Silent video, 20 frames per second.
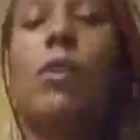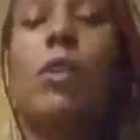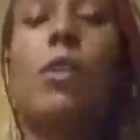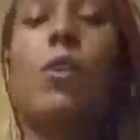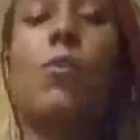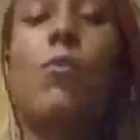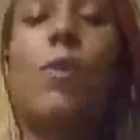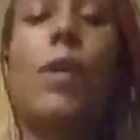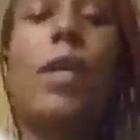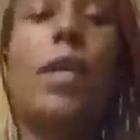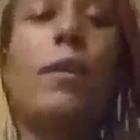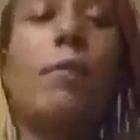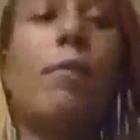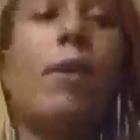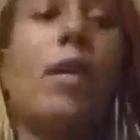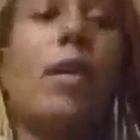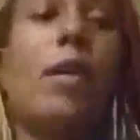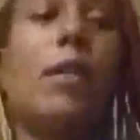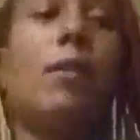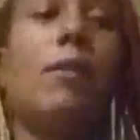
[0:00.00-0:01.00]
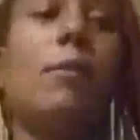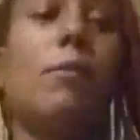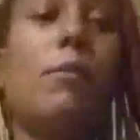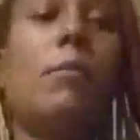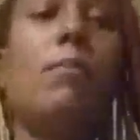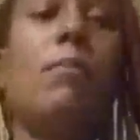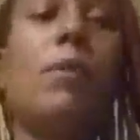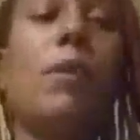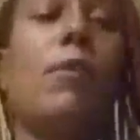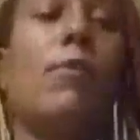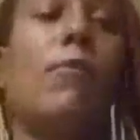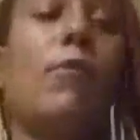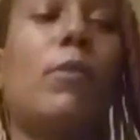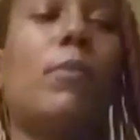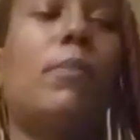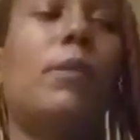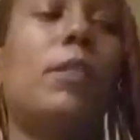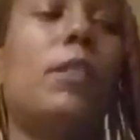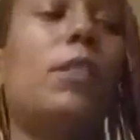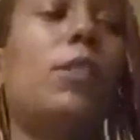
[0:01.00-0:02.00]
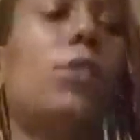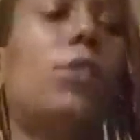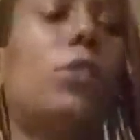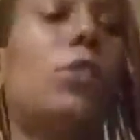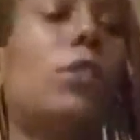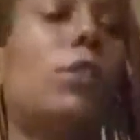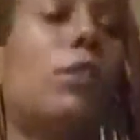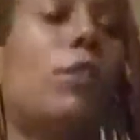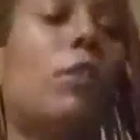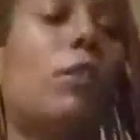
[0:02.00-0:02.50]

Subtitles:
Great, right? Perfect position.